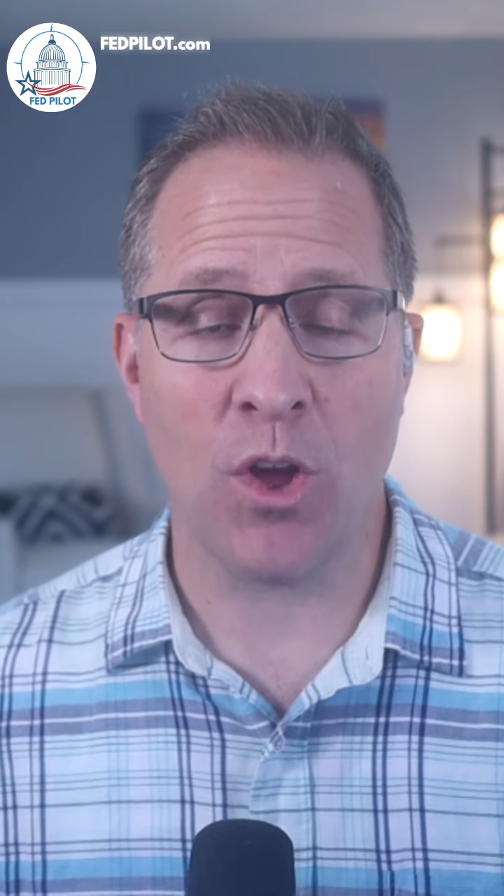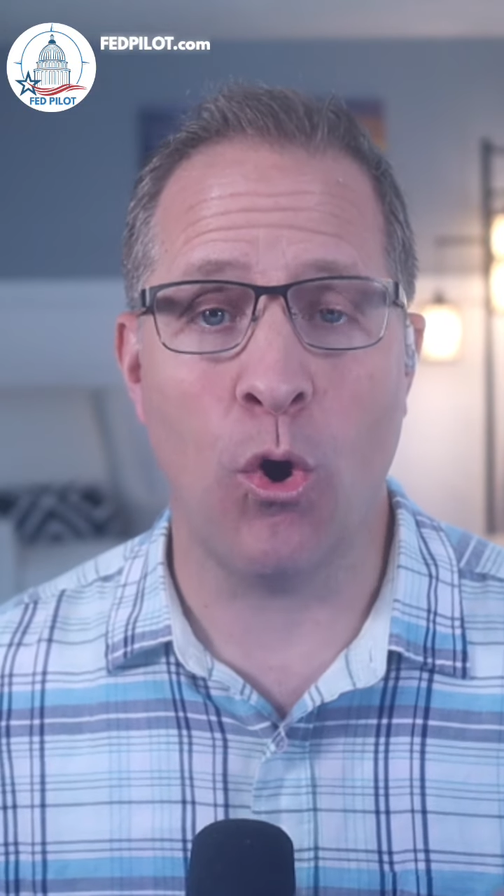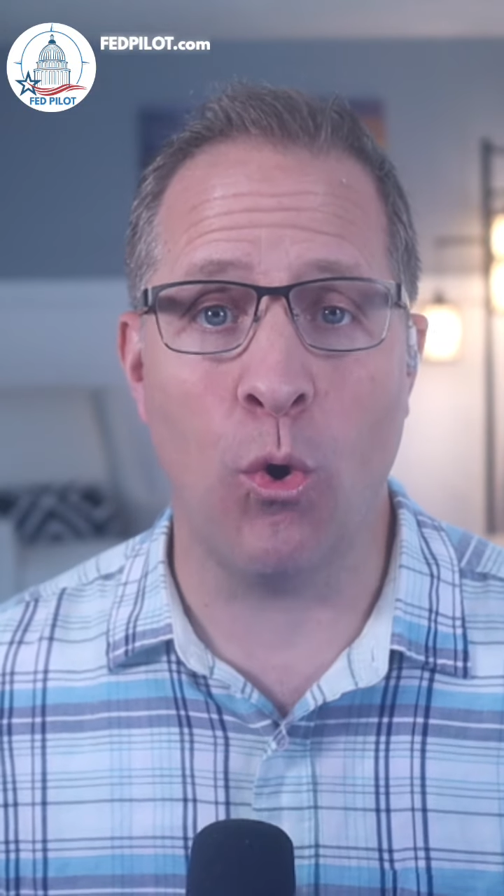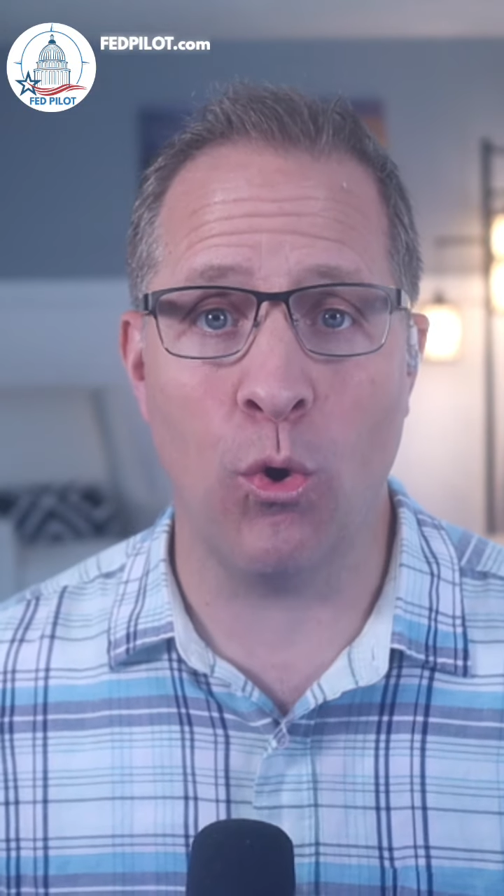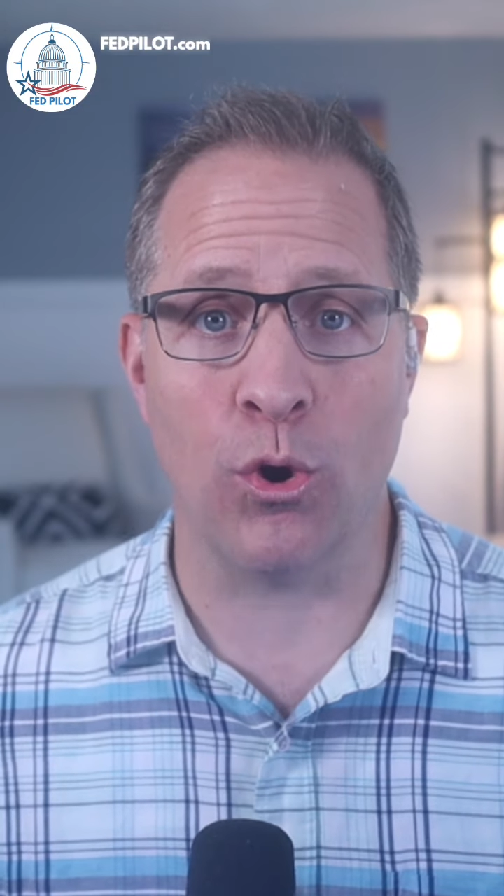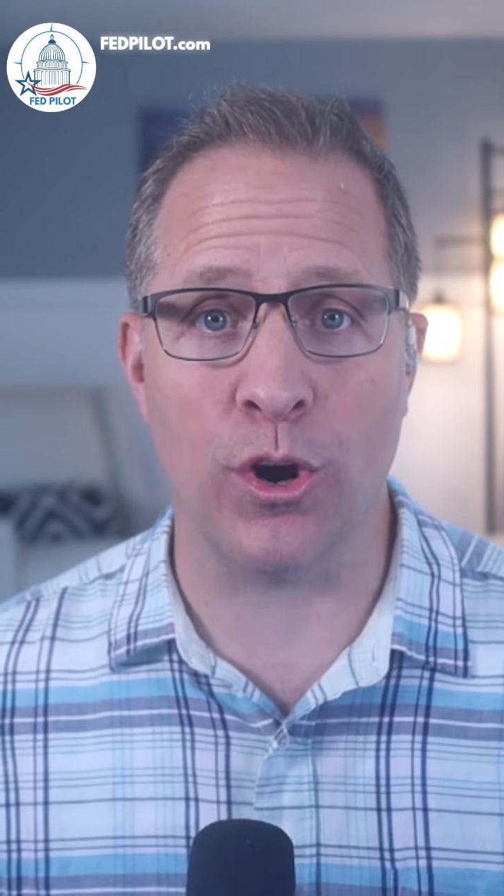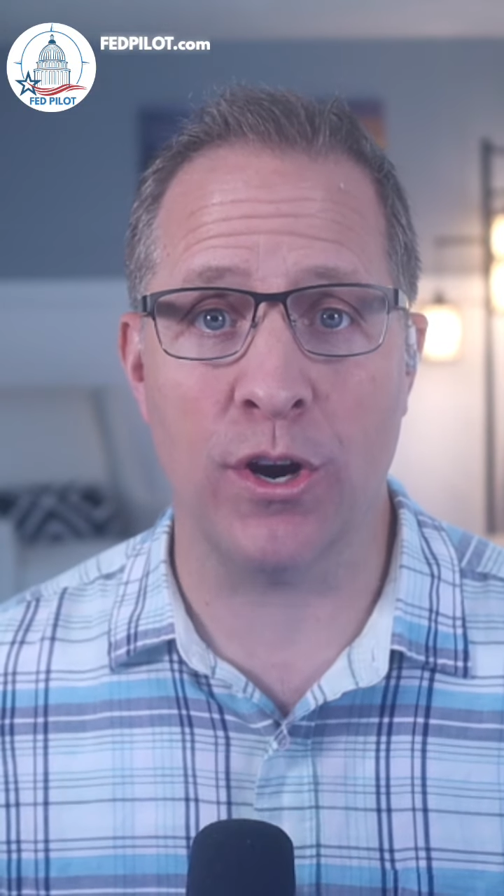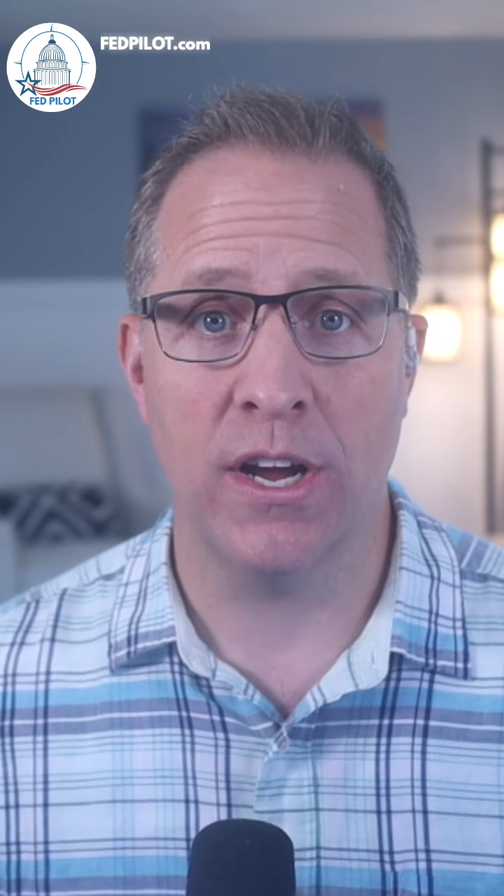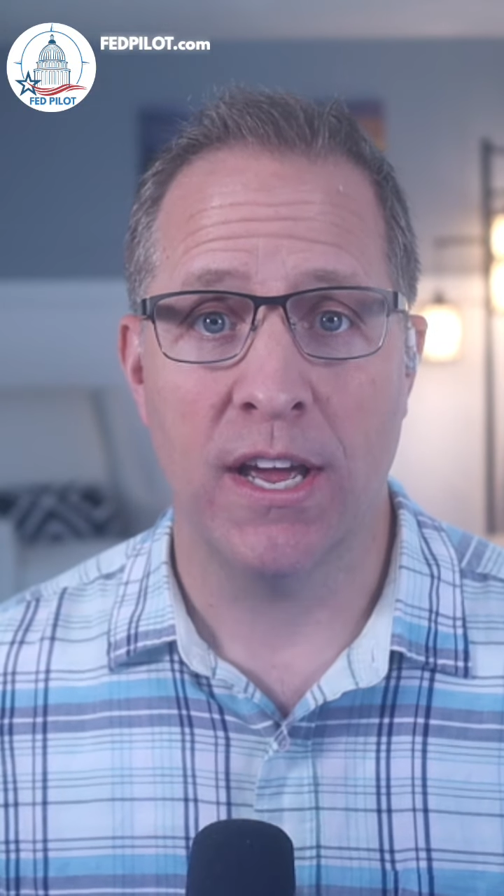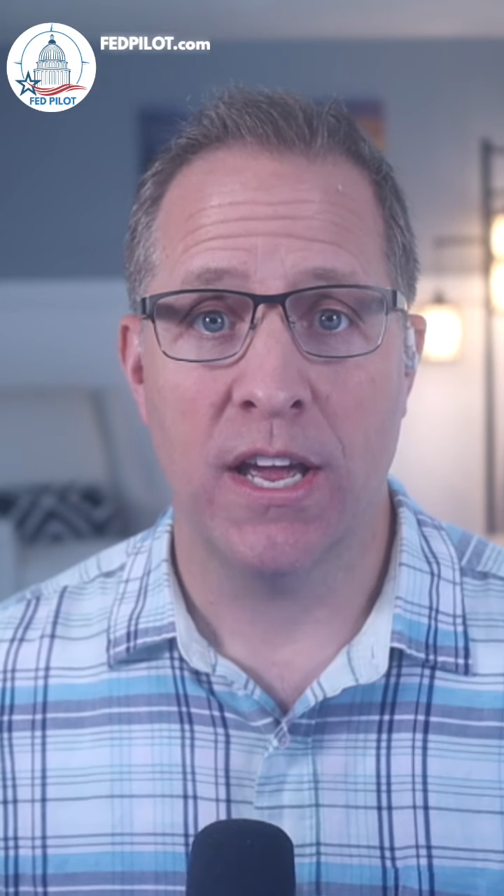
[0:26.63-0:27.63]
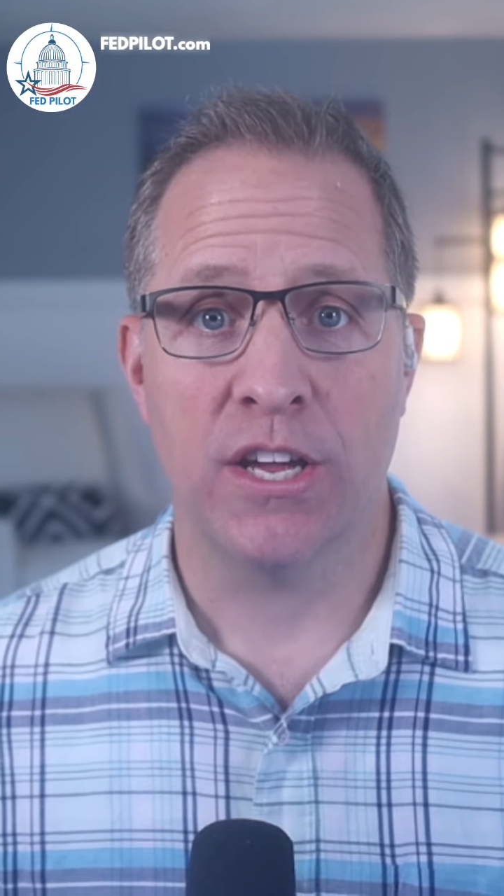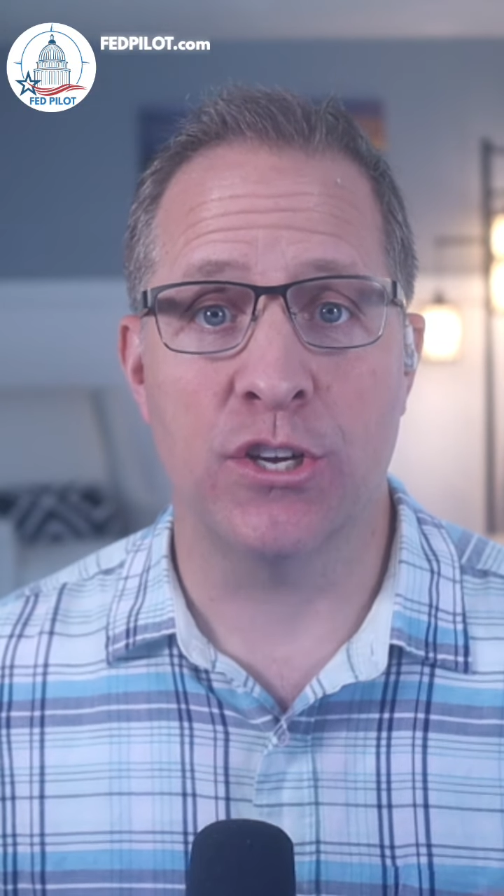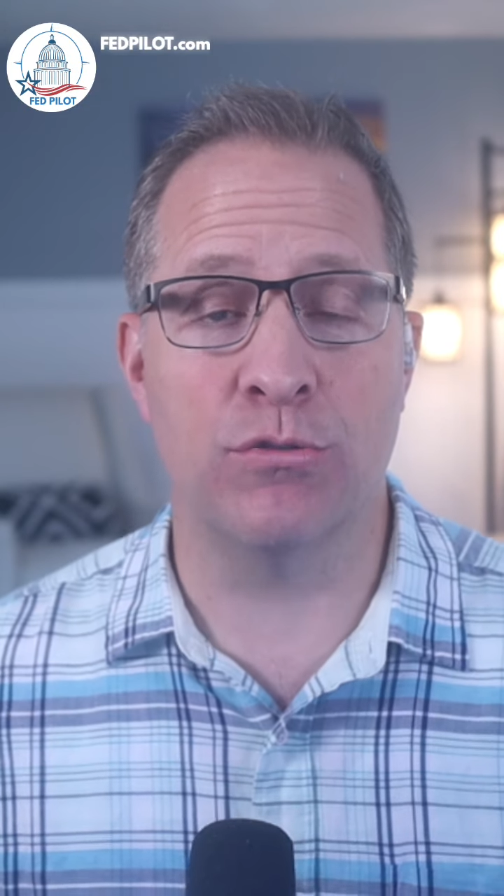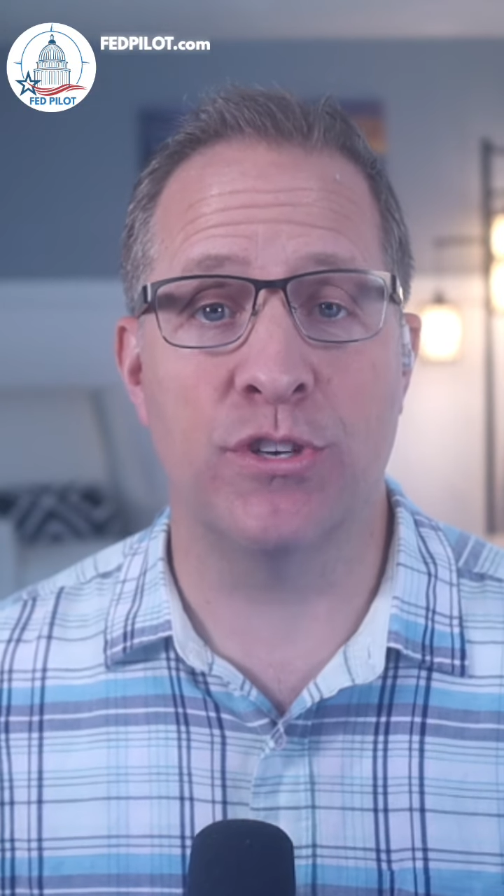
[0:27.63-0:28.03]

or you